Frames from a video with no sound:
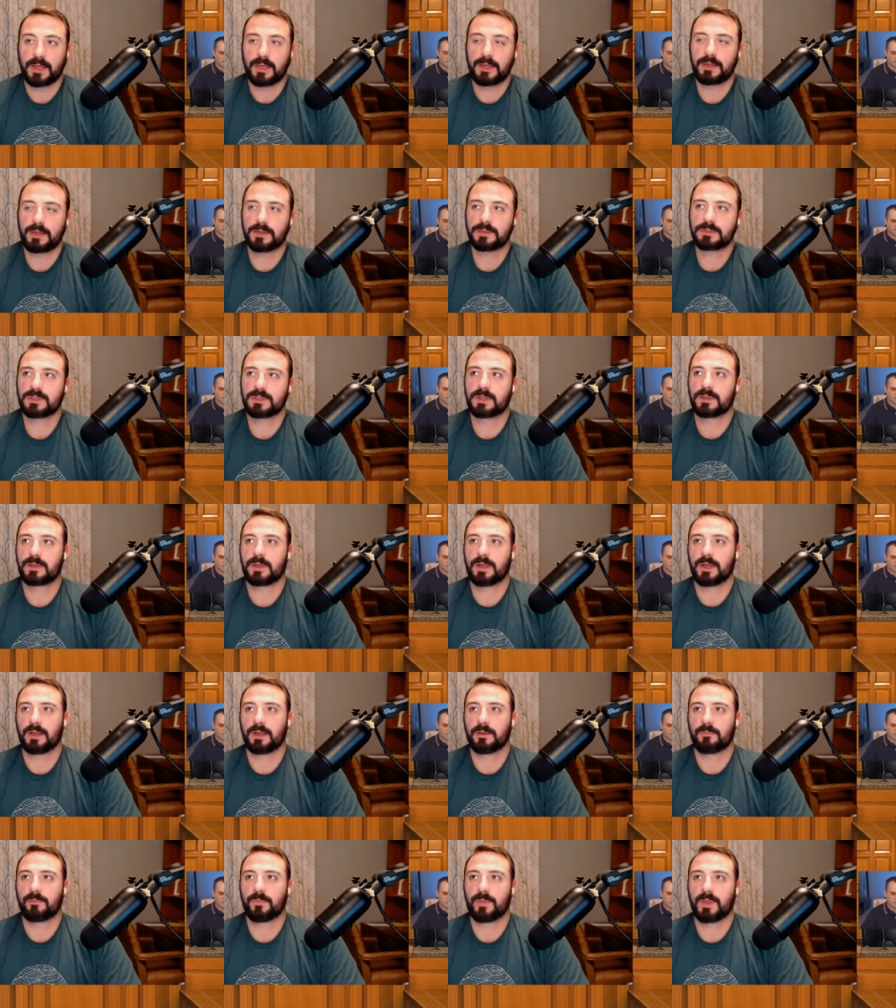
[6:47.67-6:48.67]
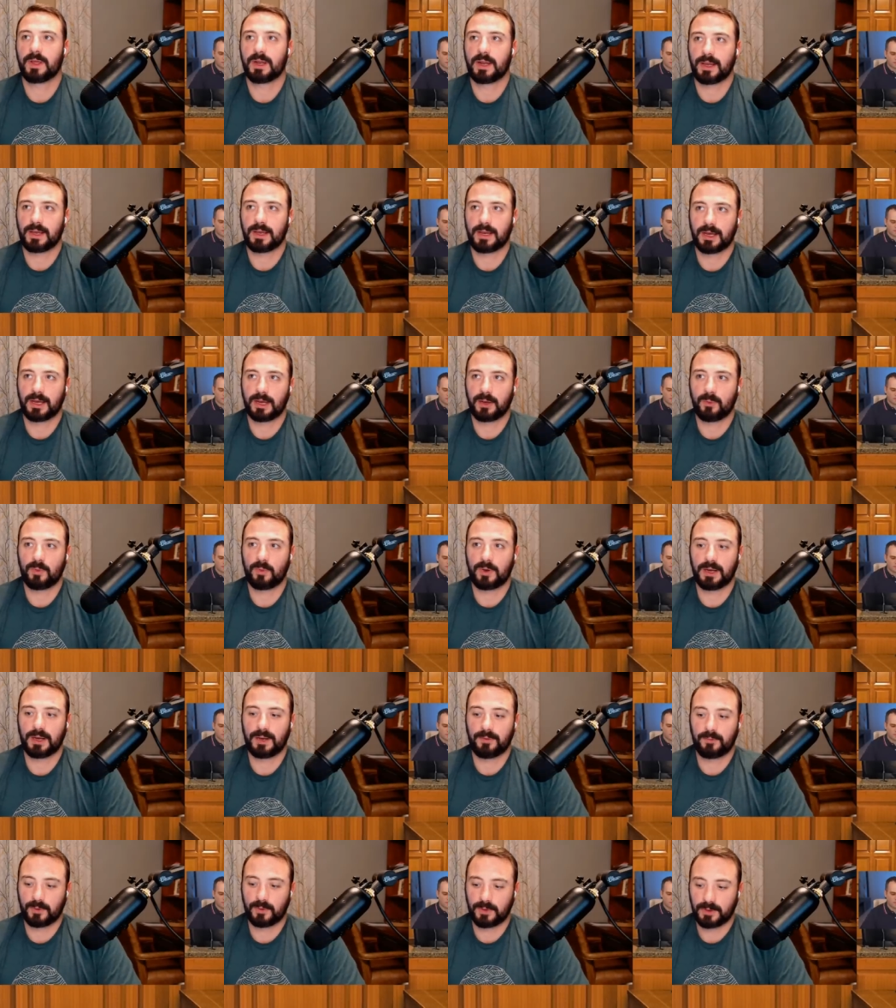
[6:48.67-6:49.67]
here's the thing that i kind of
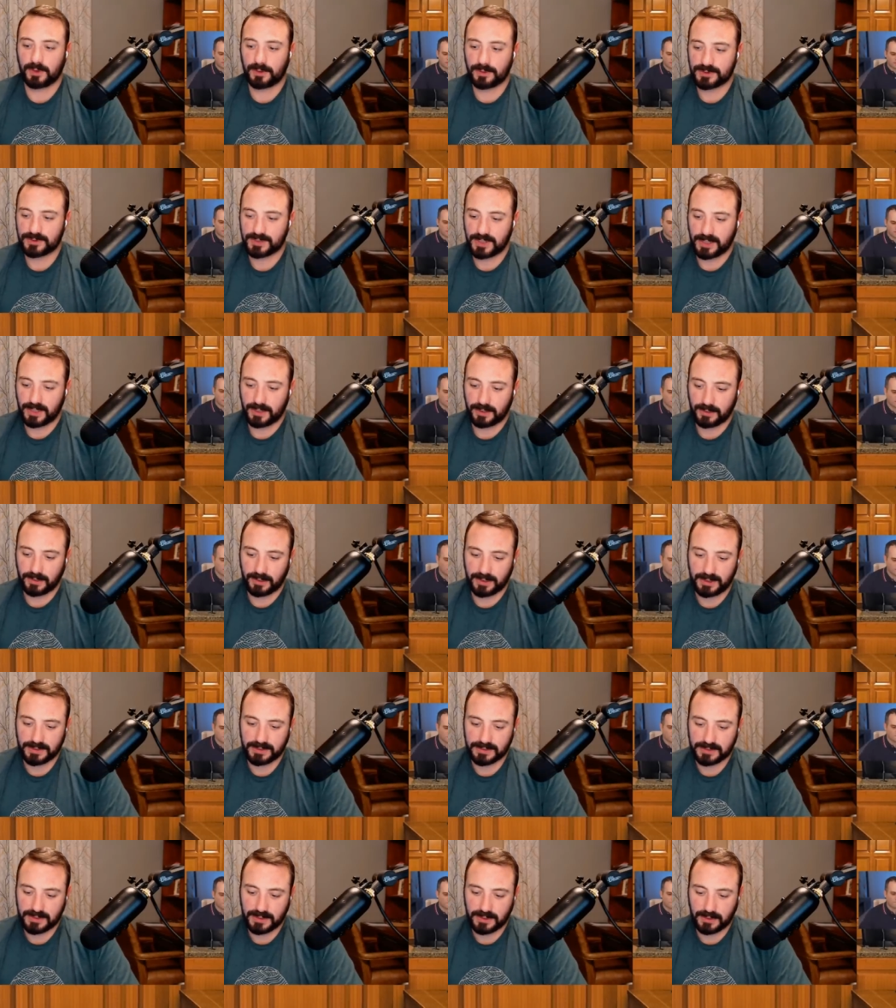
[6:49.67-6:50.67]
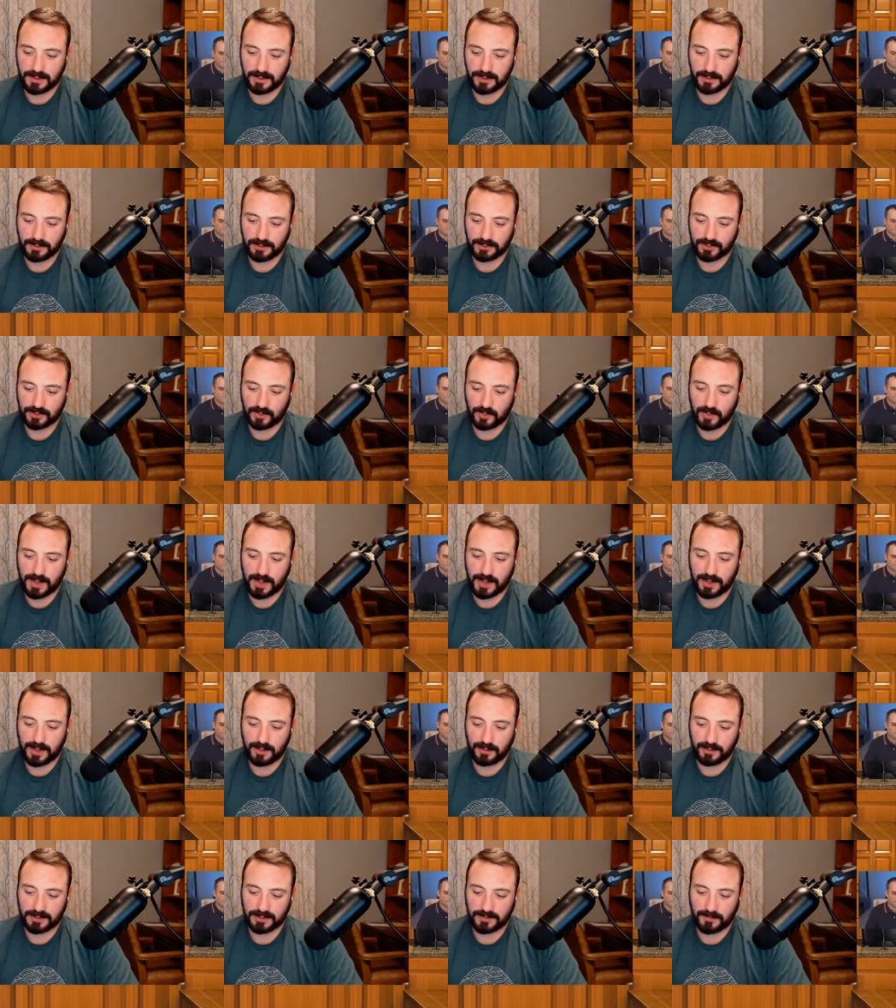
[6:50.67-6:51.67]
want everyone to understand is that a
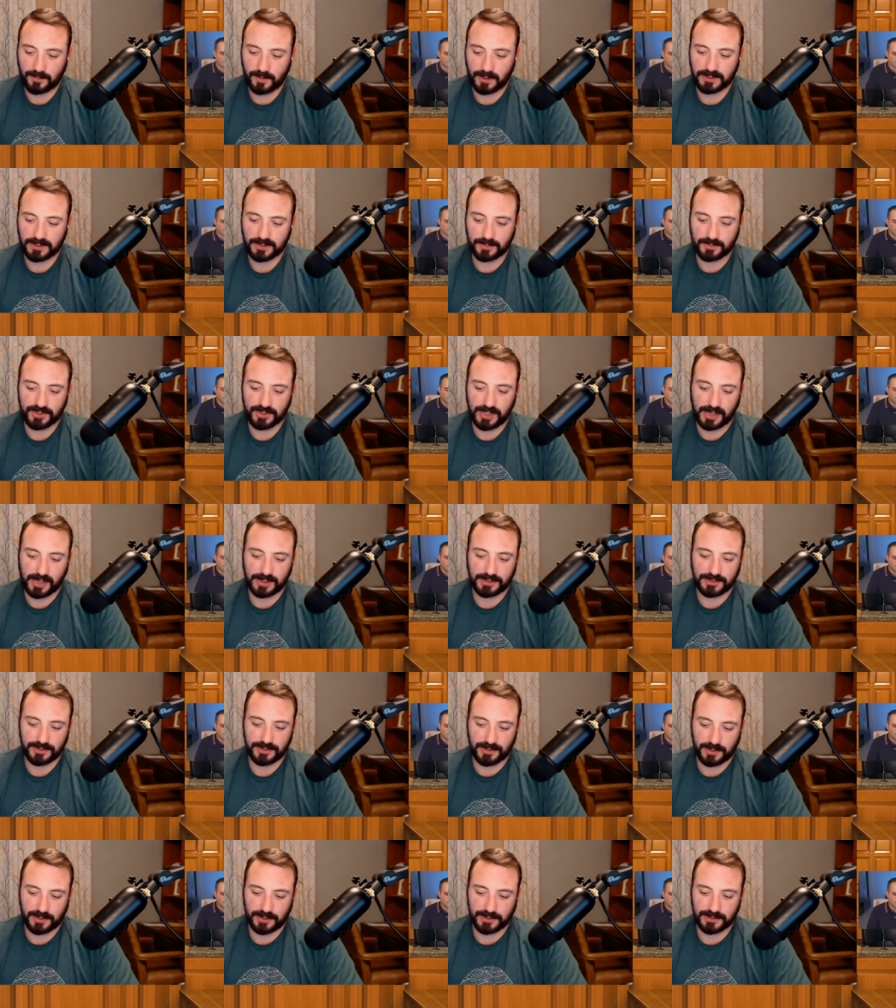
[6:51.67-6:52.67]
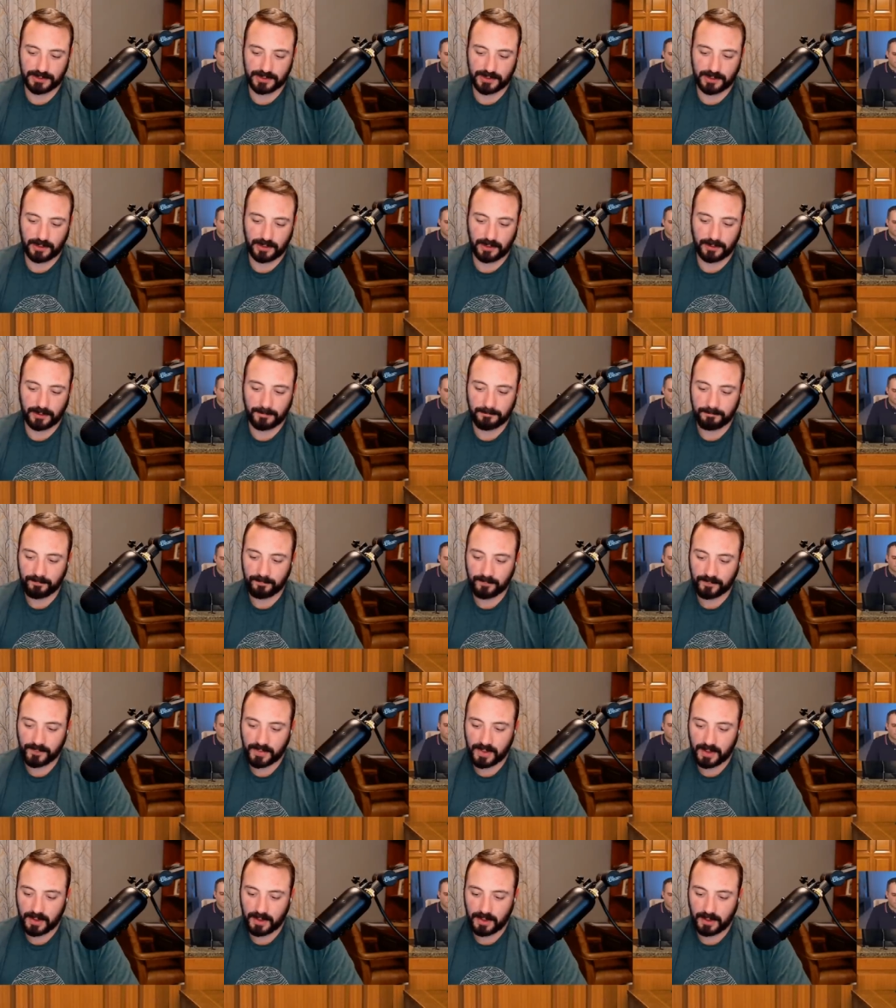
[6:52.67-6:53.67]
trial as far as objections are concerned
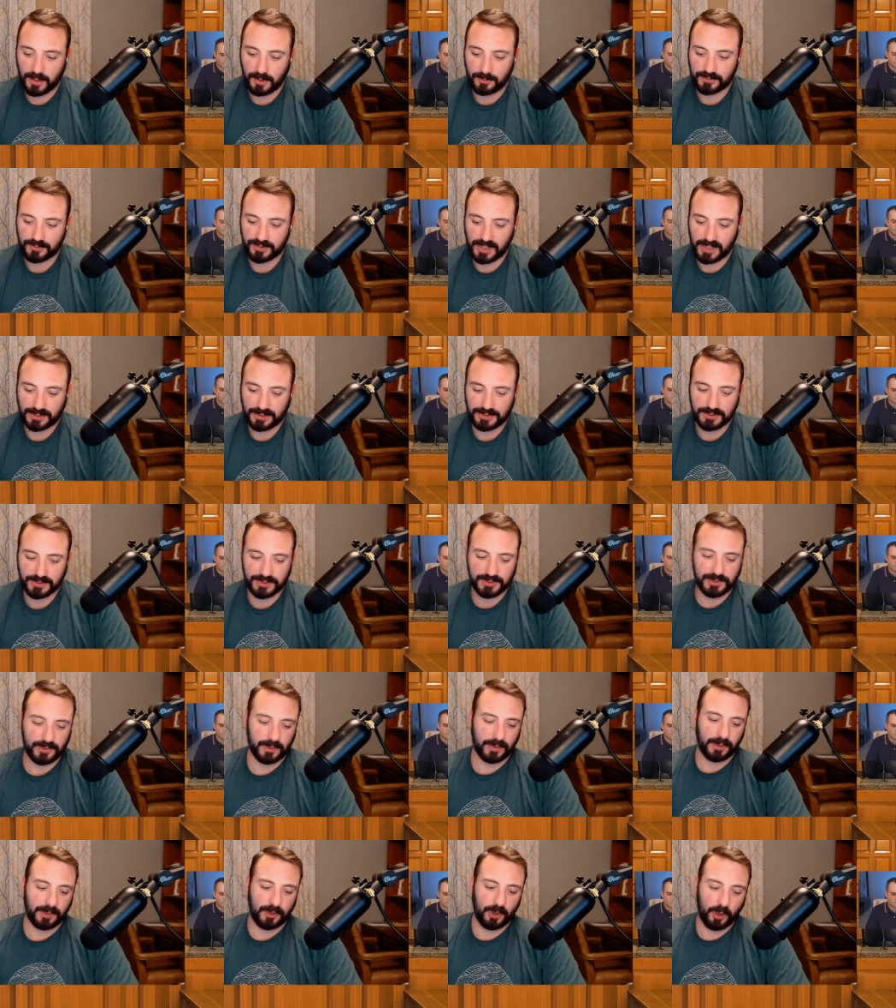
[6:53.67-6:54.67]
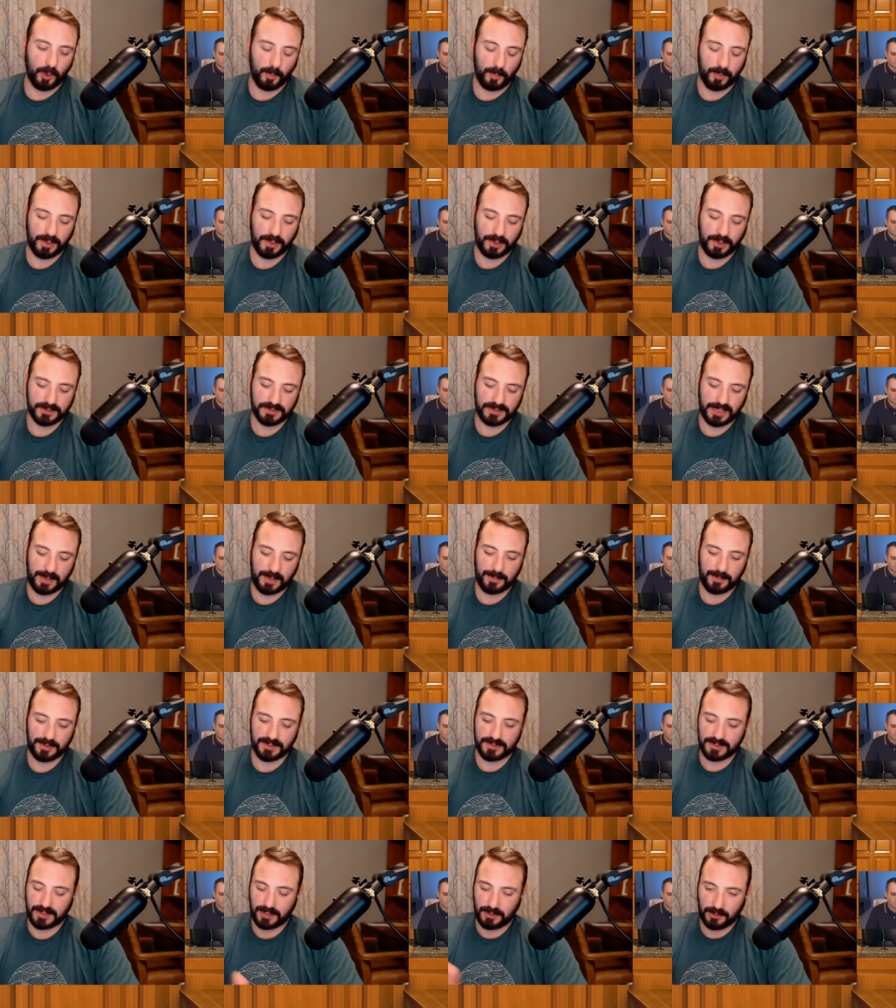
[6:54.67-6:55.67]
objections during opening
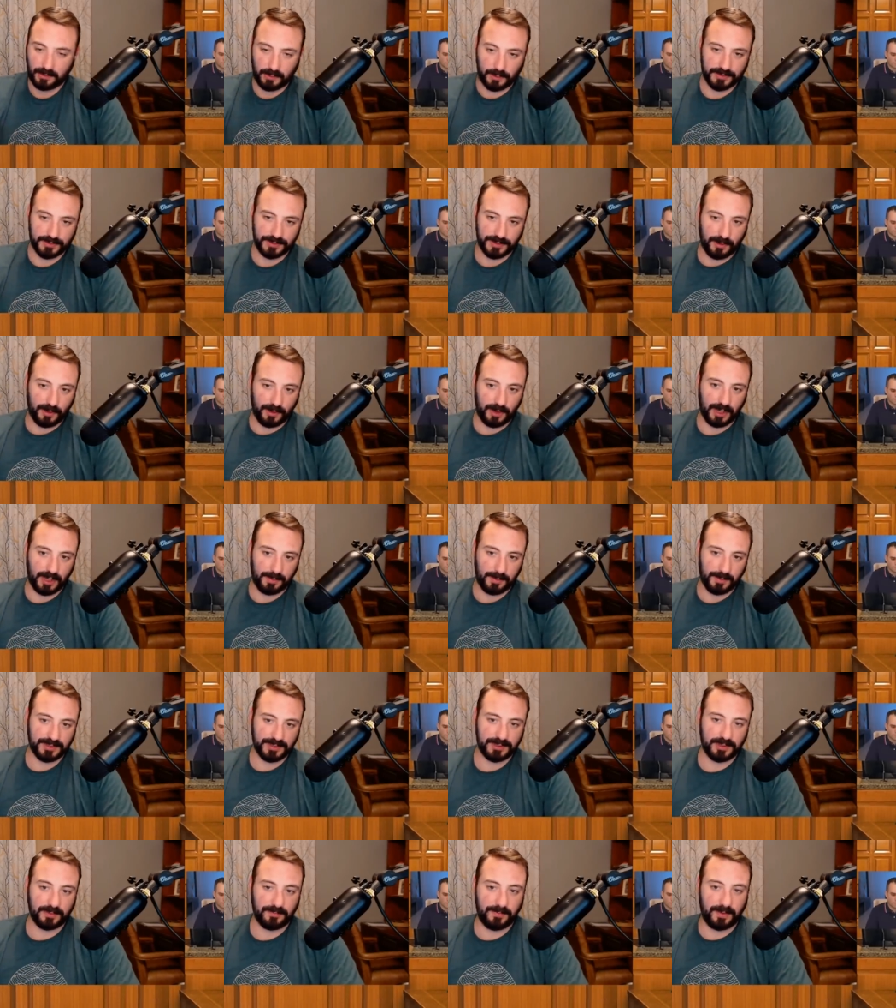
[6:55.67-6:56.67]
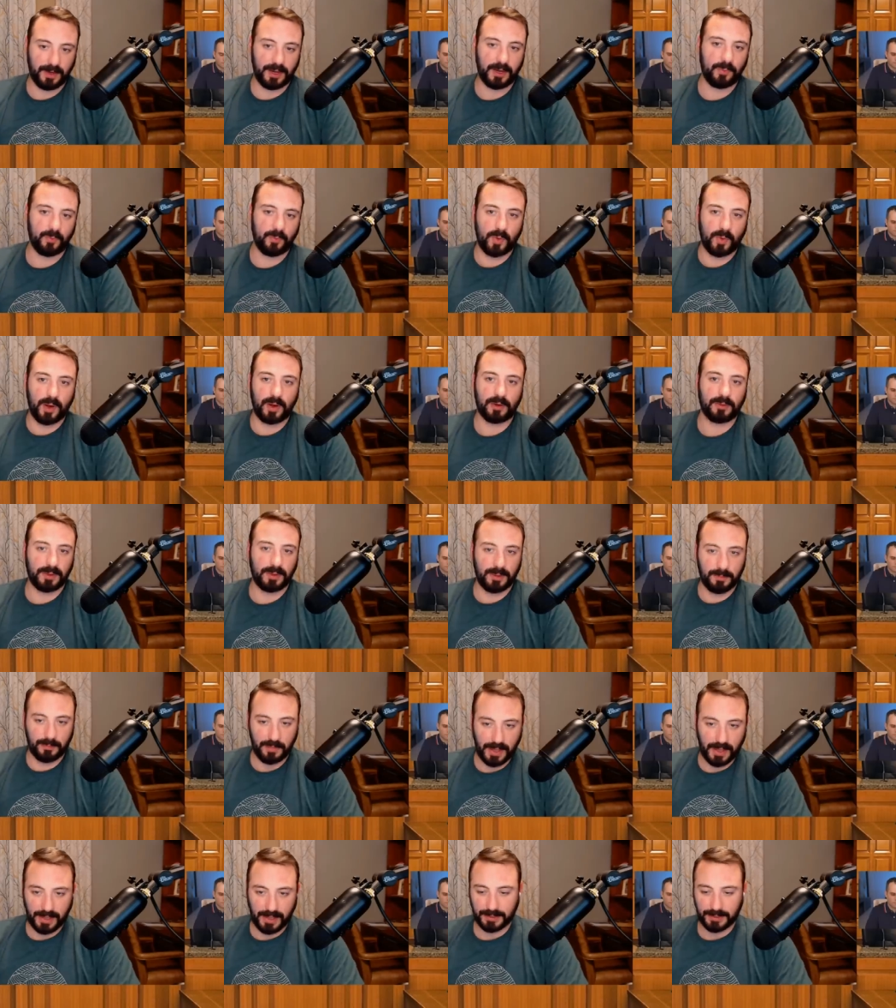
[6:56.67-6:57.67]
statements and closing arguments are very rarely
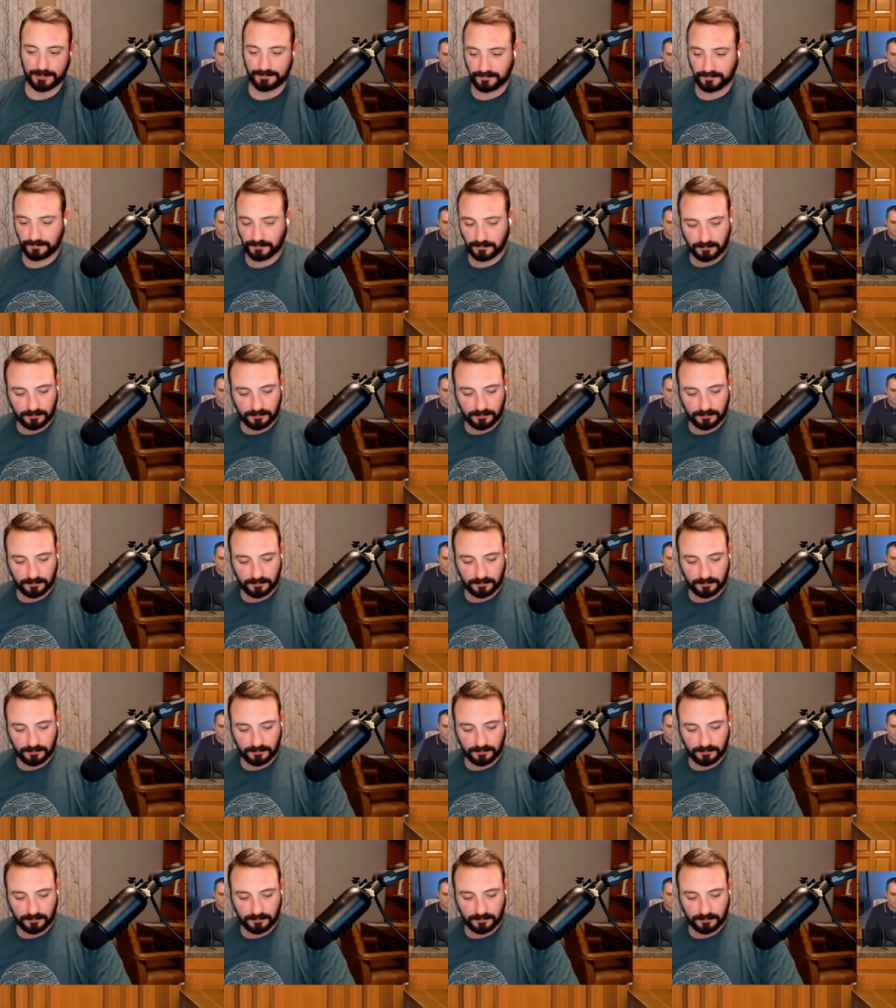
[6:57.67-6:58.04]
made.